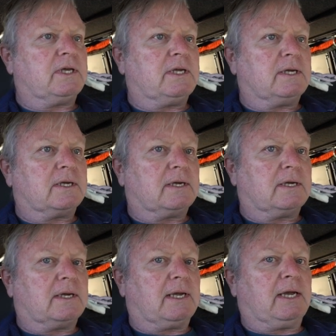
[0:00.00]
the
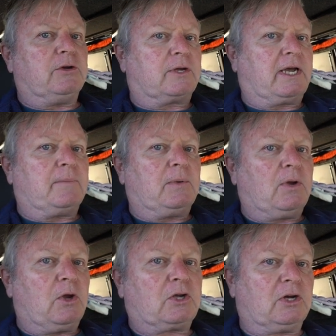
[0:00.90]
Alu-Cab
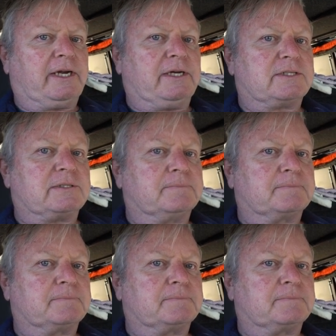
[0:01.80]
Hercules.